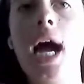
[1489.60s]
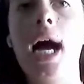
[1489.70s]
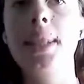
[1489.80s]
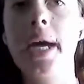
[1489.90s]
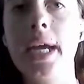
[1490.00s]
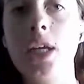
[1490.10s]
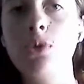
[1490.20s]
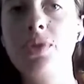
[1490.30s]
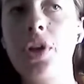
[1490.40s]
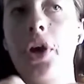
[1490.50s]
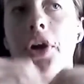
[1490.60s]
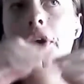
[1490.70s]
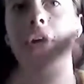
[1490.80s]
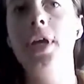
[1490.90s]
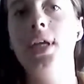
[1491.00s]
and that helps her
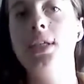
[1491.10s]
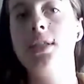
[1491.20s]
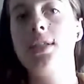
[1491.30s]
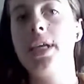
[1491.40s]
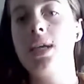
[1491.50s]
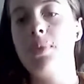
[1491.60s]
sleep